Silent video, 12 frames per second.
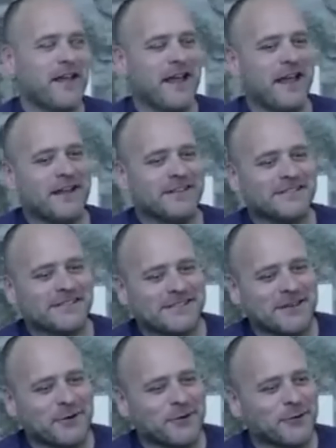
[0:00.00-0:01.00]
And
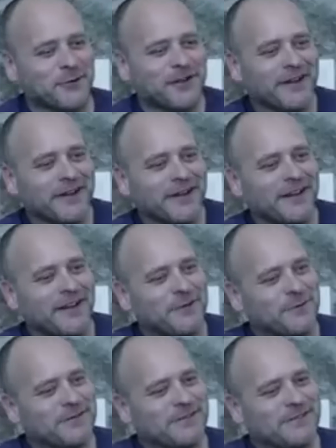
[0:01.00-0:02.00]
so it
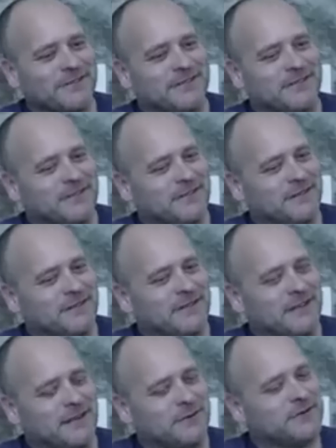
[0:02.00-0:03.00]
was
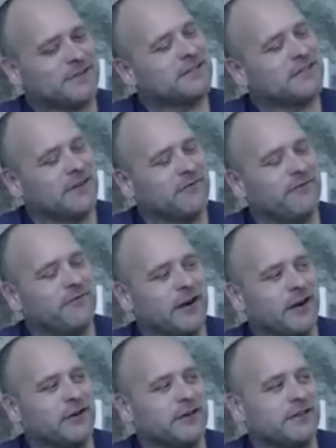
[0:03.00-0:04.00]
a
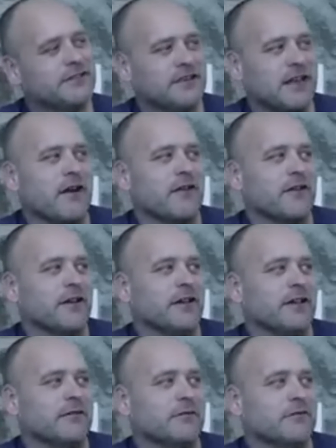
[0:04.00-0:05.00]
very
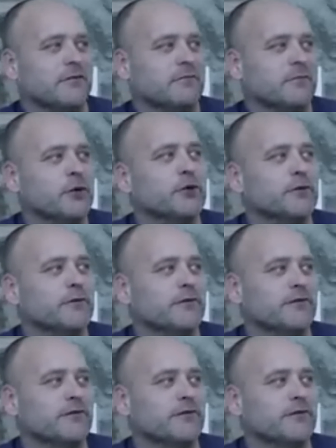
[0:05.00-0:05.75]
scary move